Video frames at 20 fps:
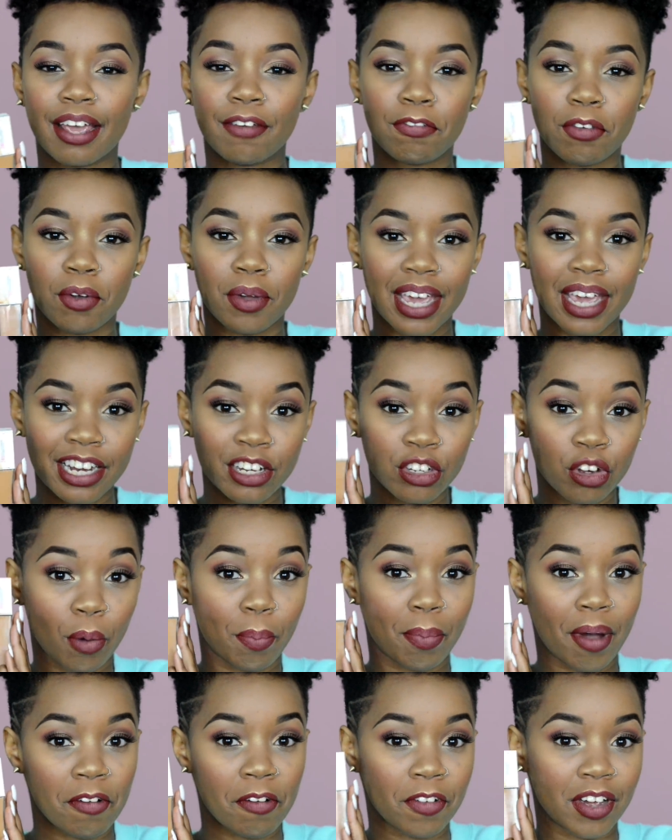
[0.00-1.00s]
if you get your
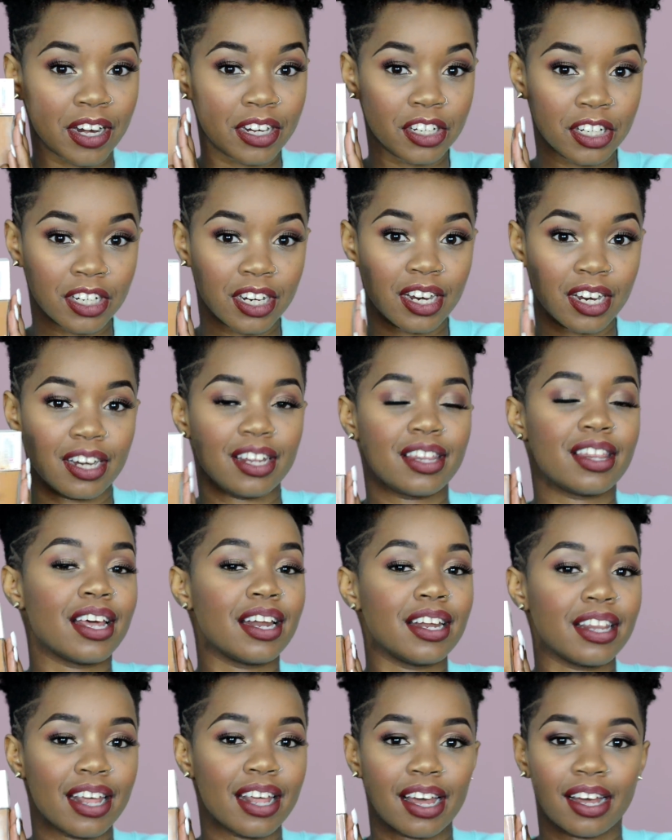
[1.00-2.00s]
perfect shade,
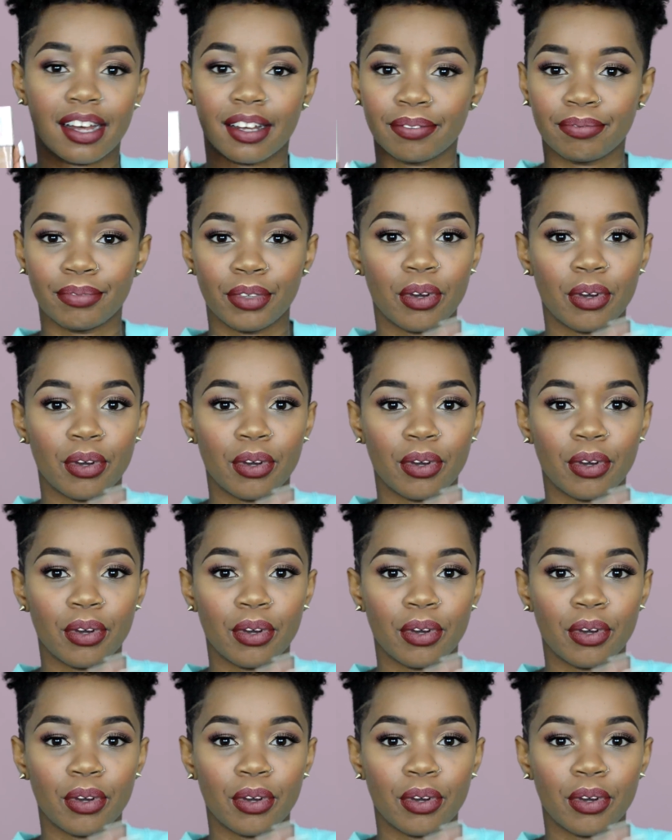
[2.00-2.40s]
then there